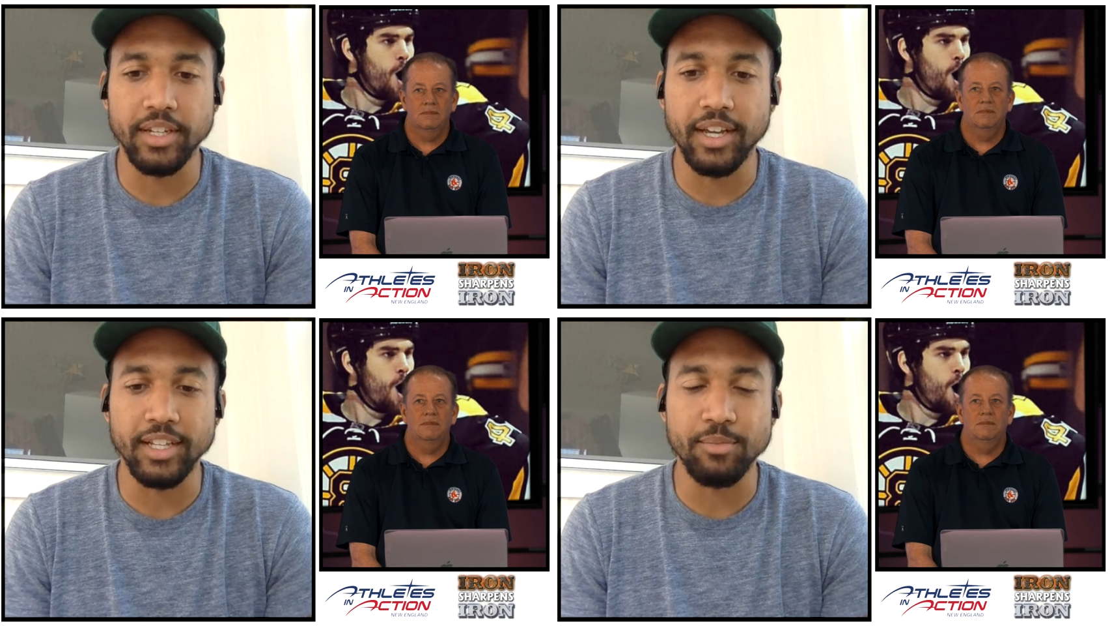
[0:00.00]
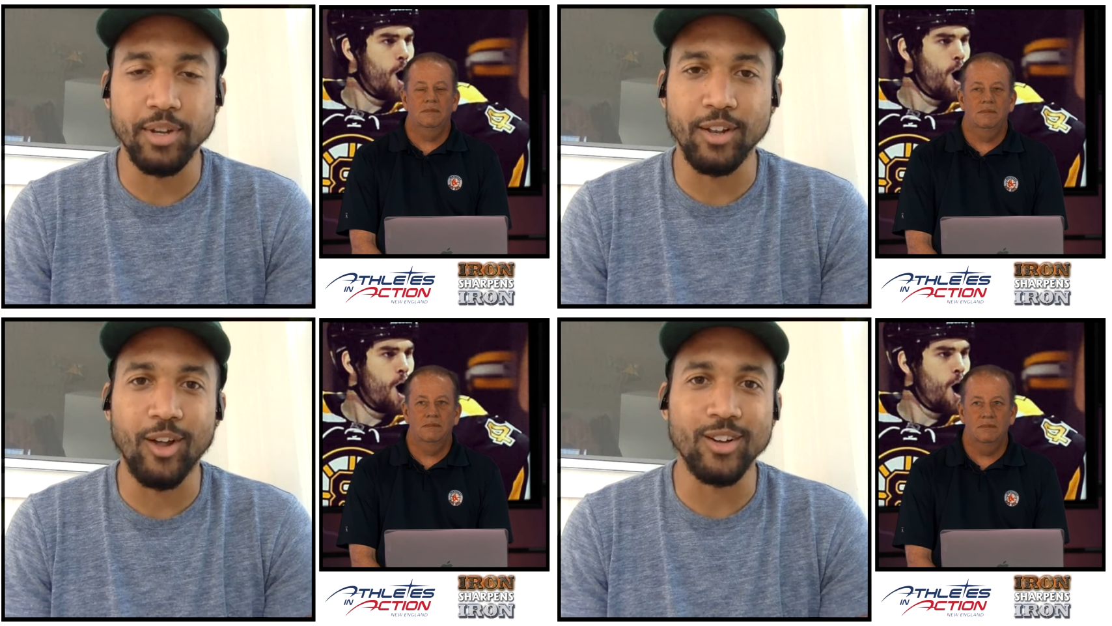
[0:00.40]
Speaker 1: It's
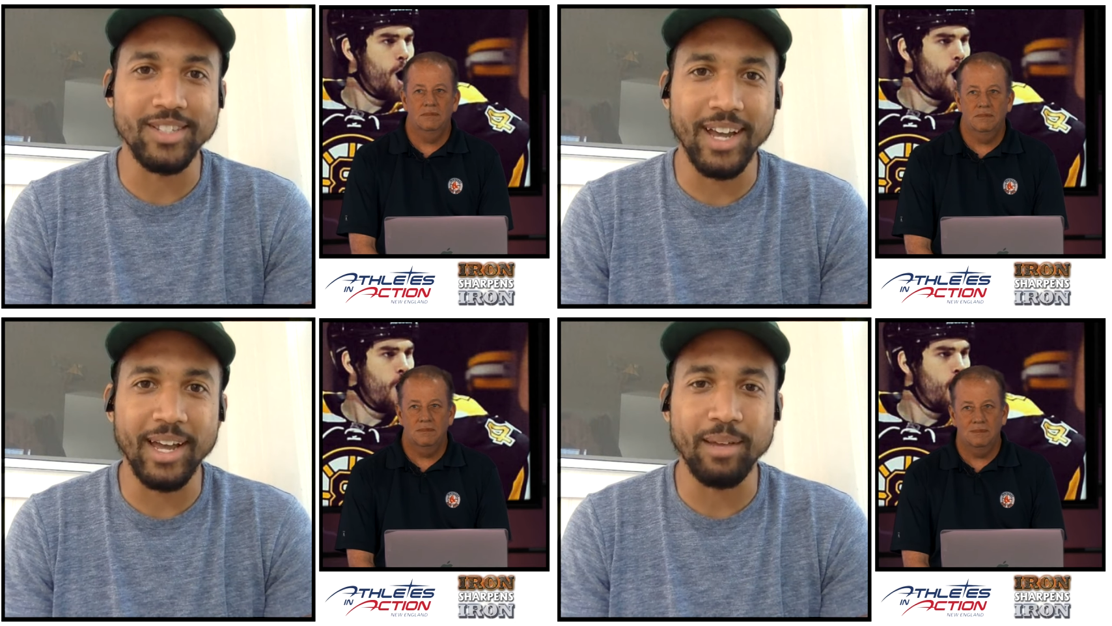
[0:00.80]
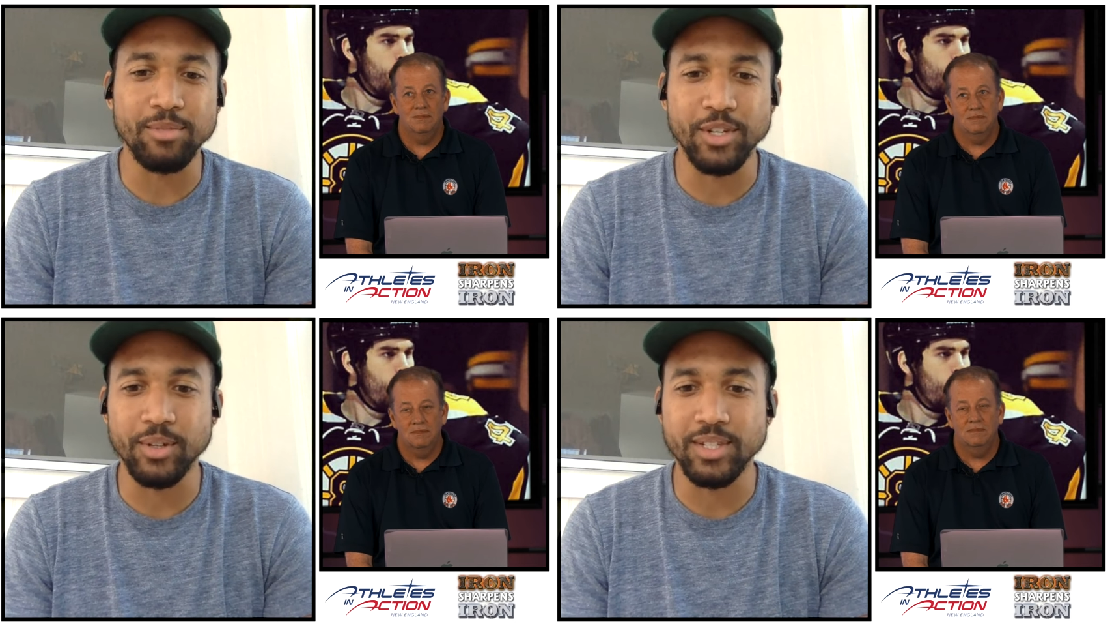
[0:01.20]
been a long time,
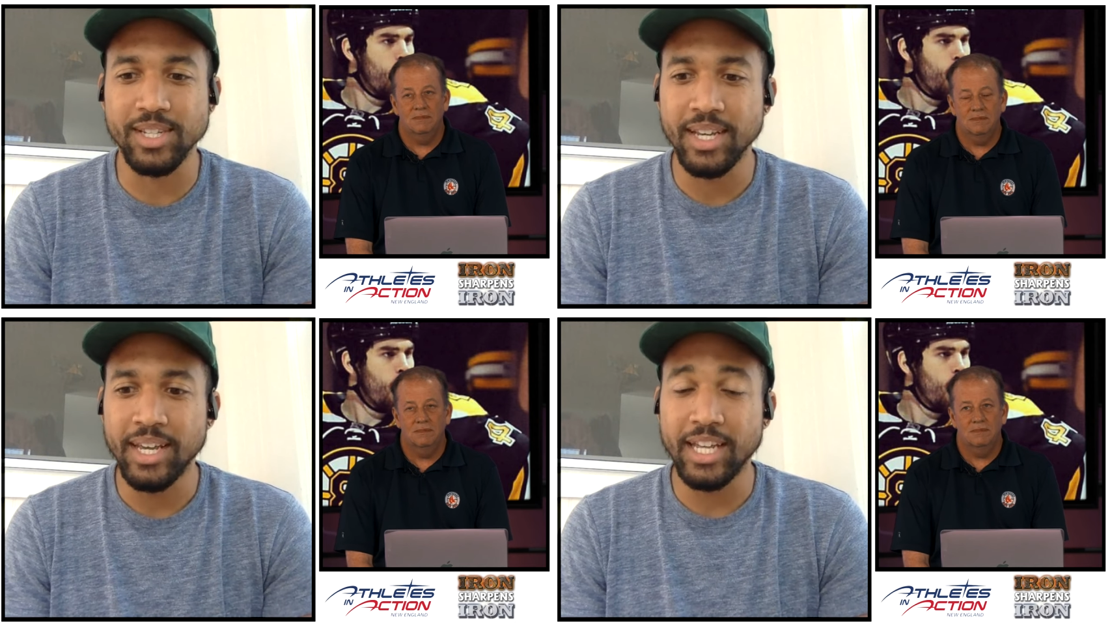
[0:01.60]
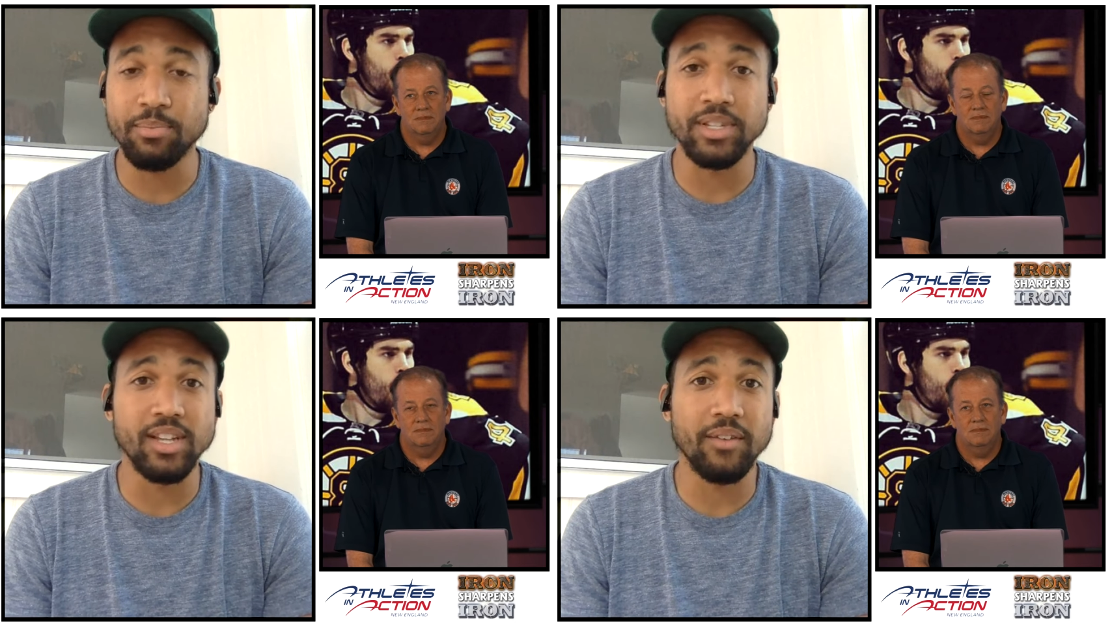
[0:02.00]
so it's
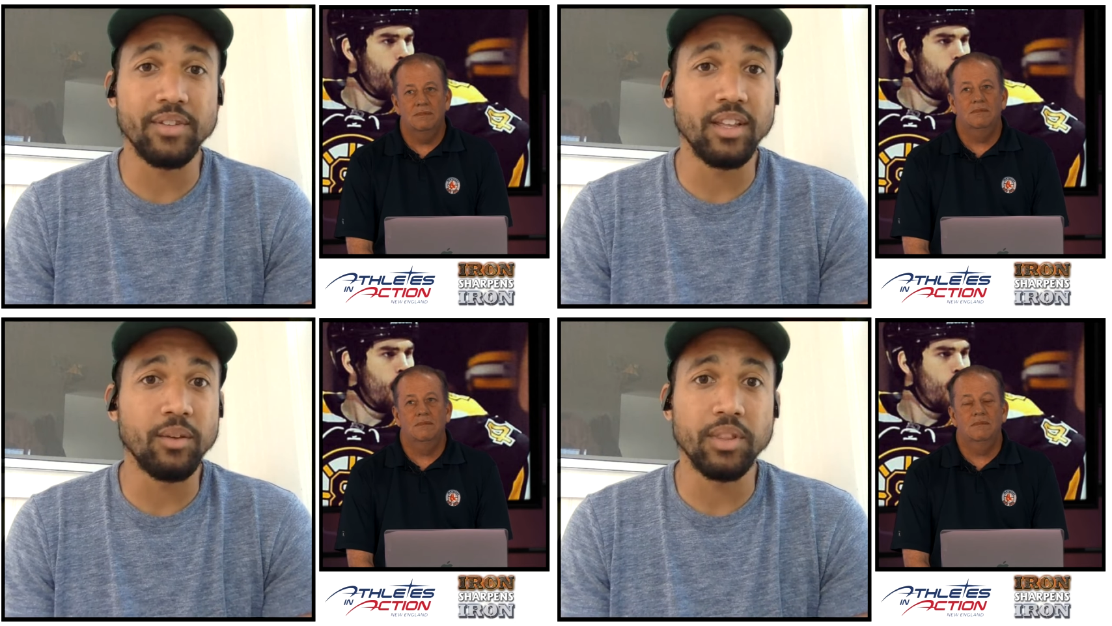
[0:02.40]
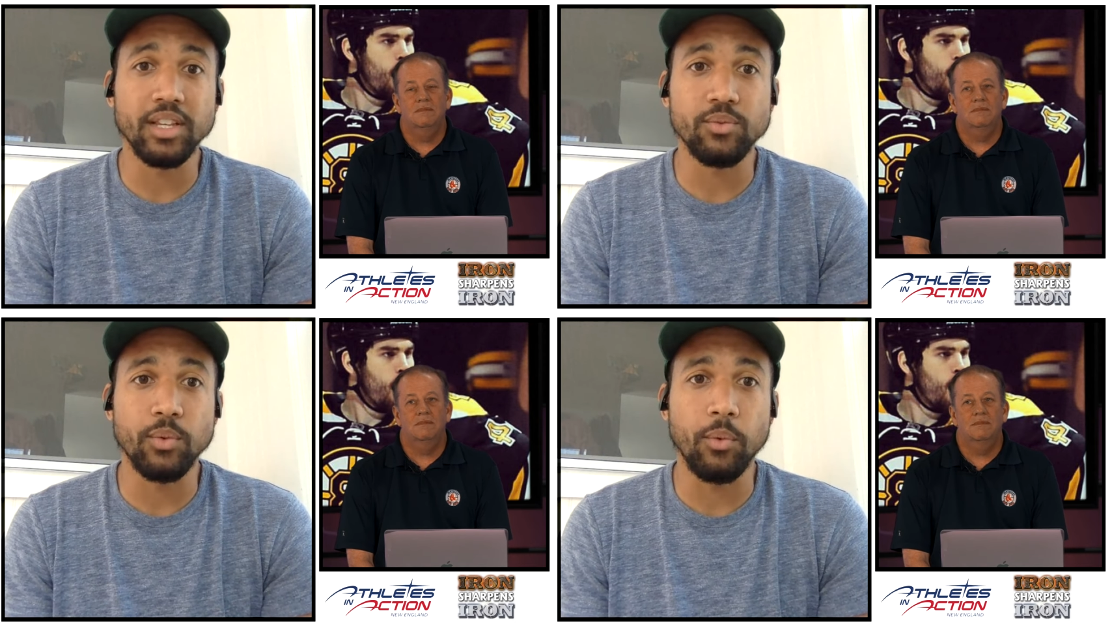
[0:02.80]
been tough dealing with
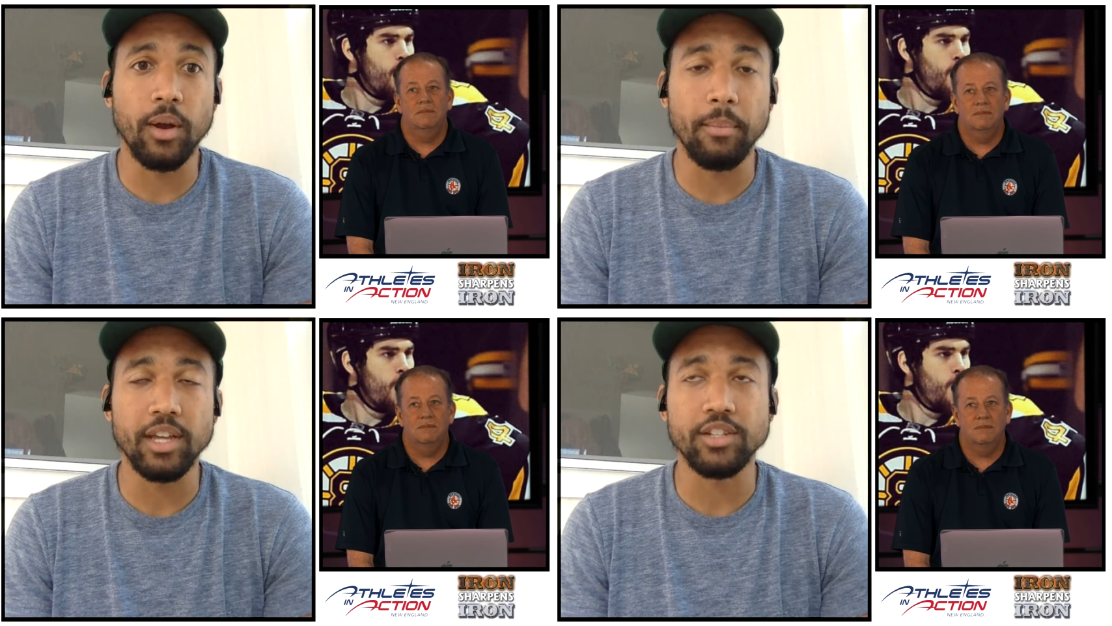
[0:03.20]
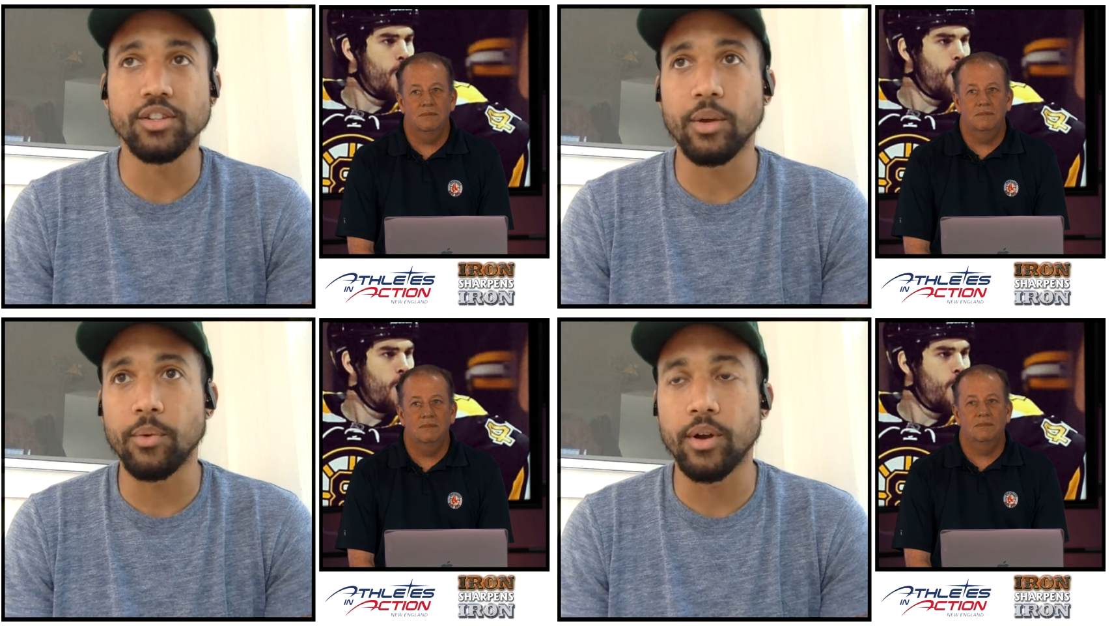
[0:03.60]
this. We want to make sure
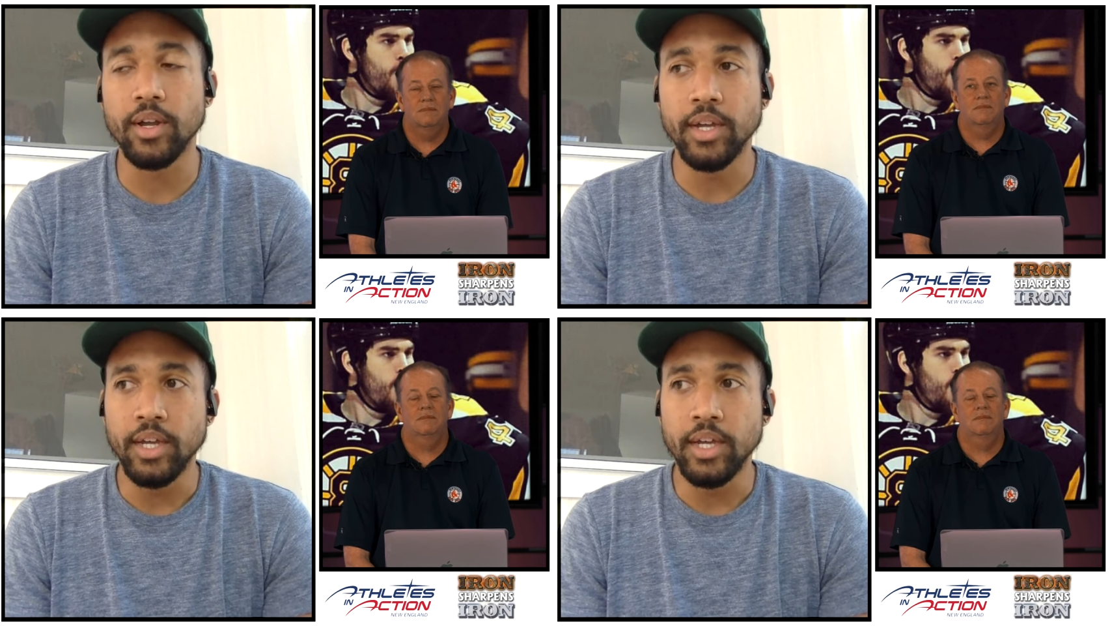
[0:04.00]
that we're,